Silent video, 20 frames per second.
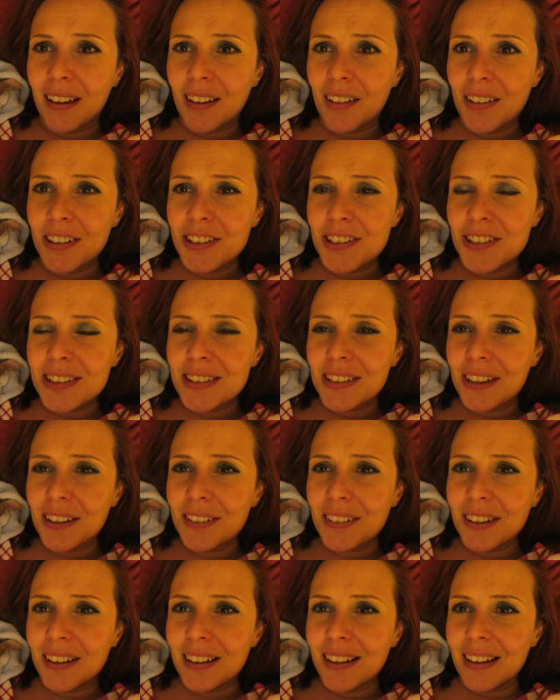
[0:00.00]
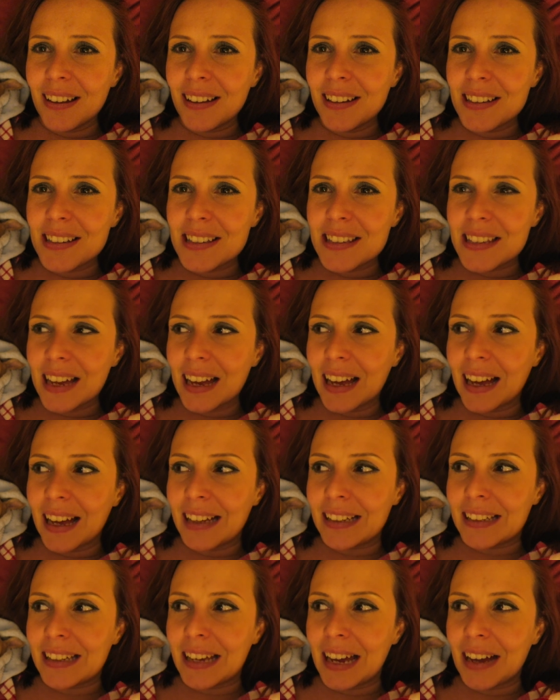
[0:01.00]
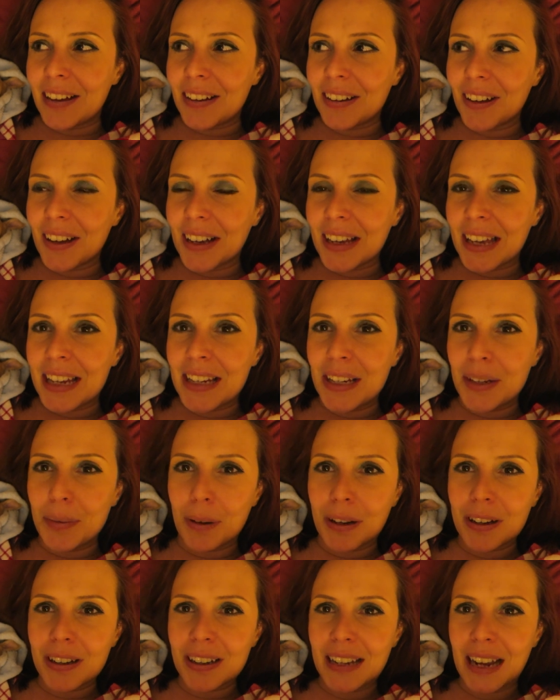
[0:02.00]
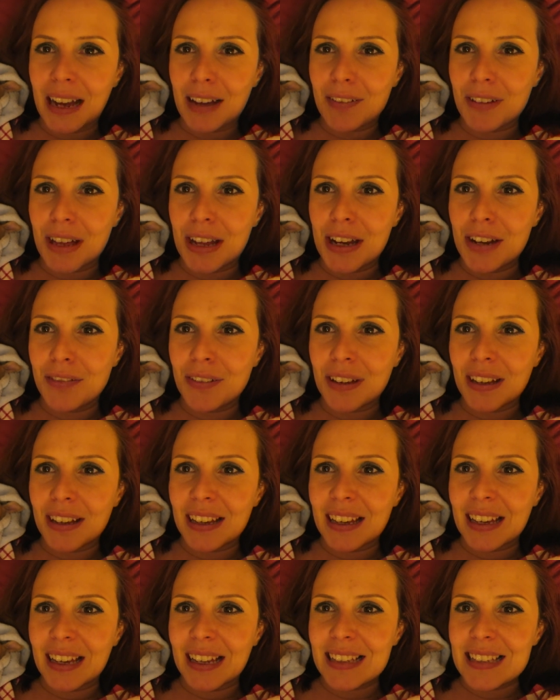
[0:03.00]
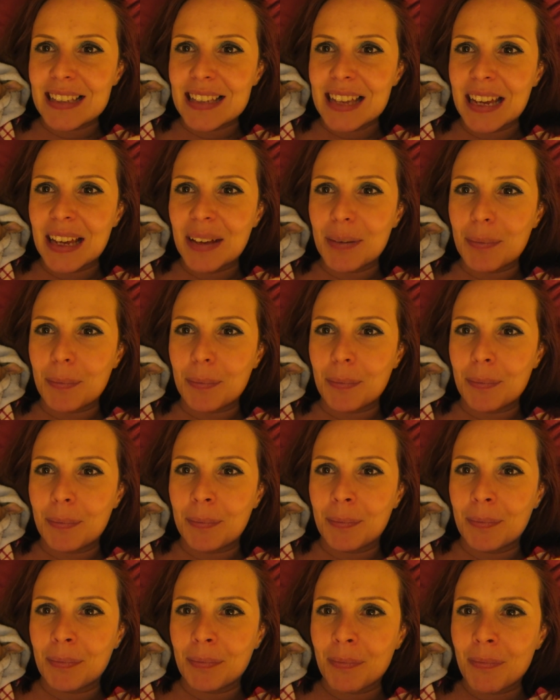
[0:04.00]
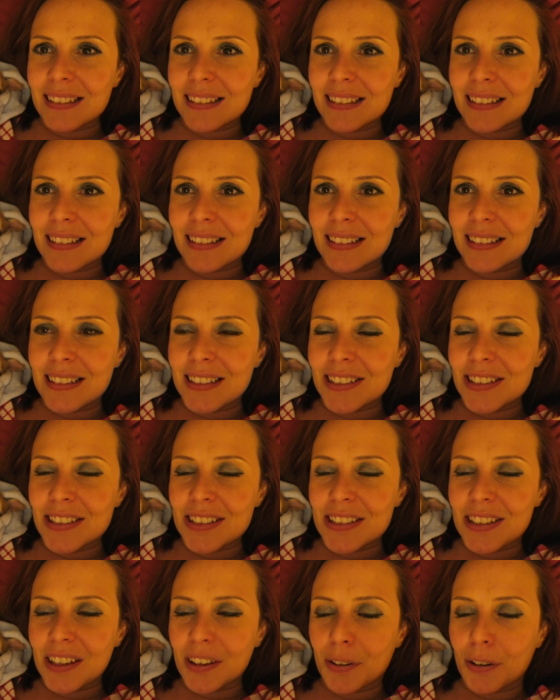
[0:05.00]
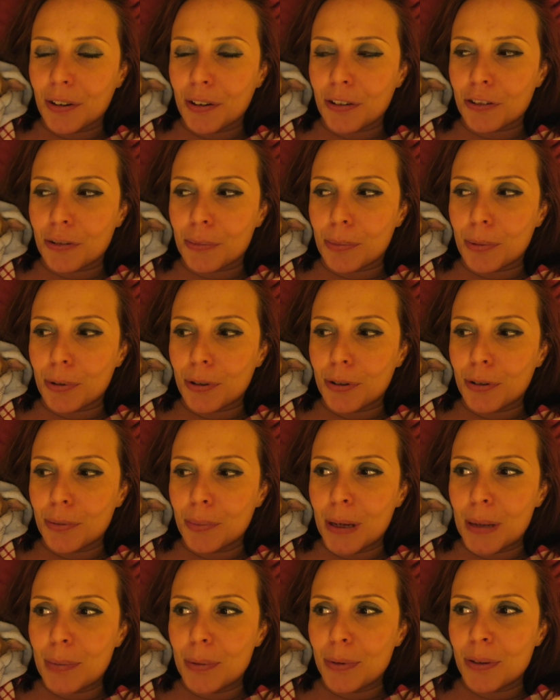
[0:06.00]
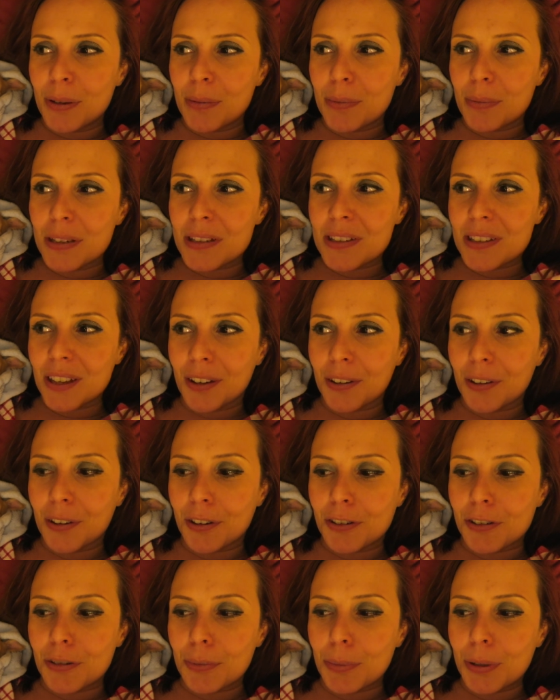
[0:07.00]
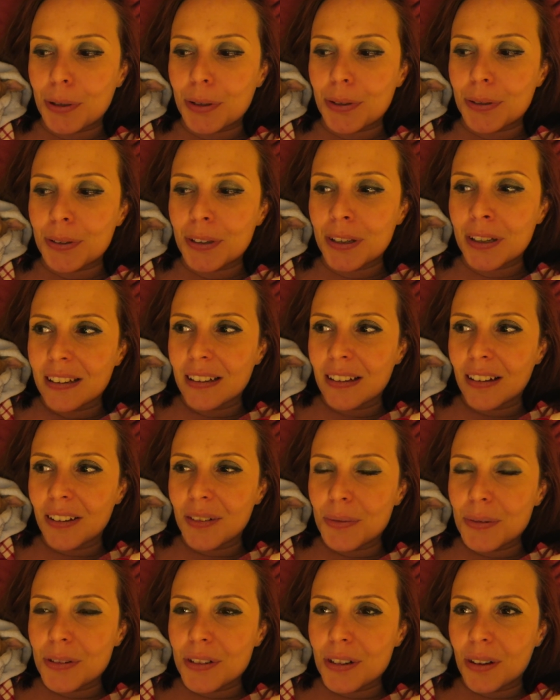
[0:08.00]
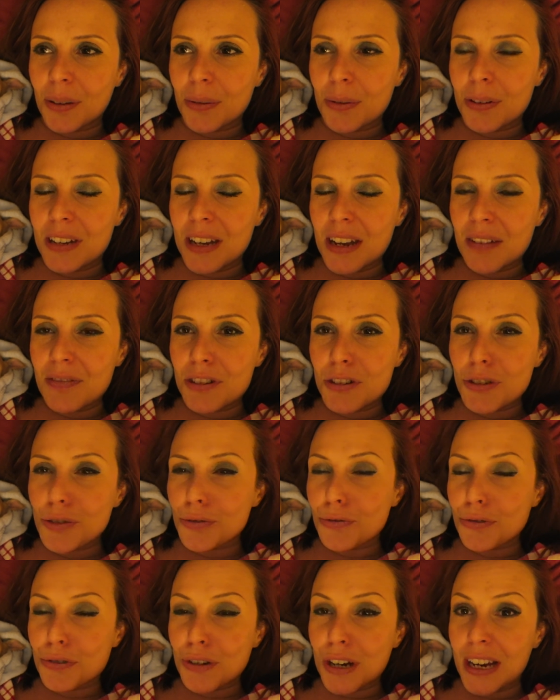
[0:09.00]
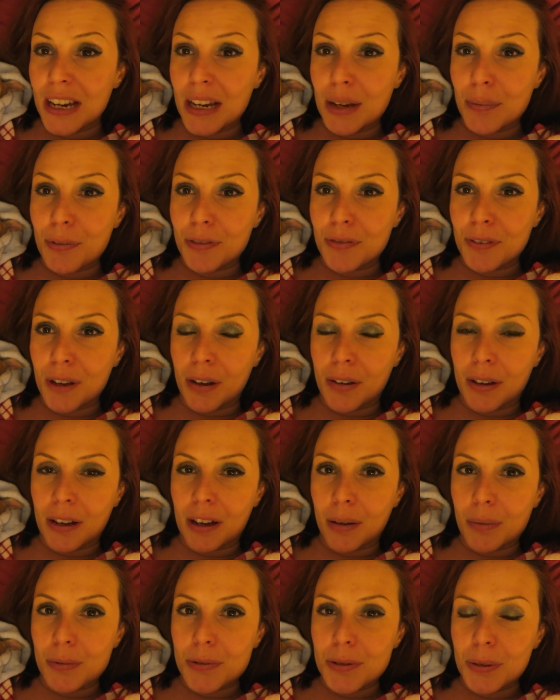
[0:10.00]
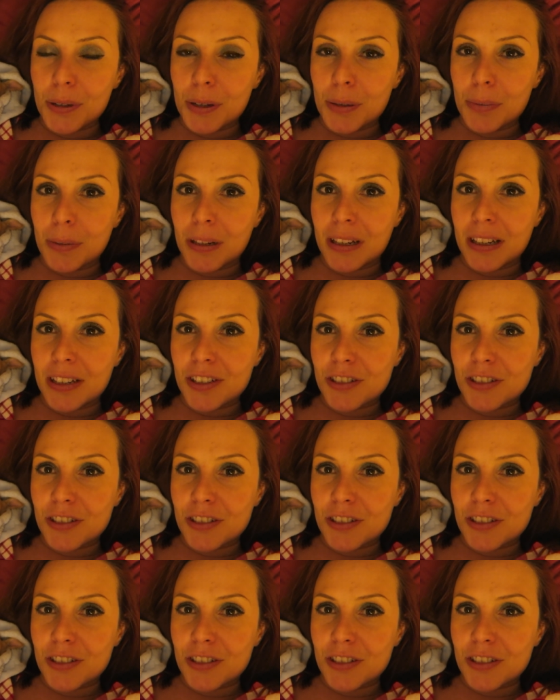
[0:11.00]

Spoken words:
I just don't understand how, like, anyone could have anything against him. It's just so horrible. People can be so horrible. I would never dream of going up to a complete